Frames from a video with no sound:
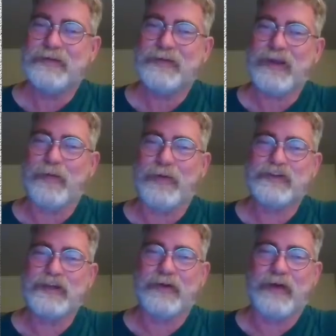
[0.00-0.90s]
Can't
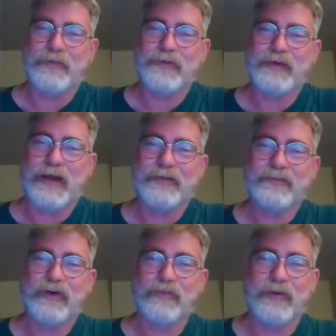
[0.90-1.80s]
wait to share that with you
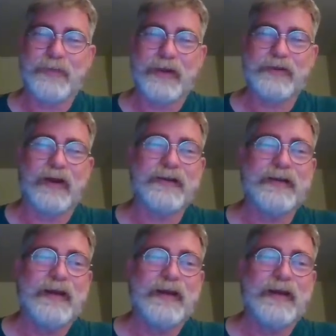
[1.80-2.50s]
guys over on Patreon.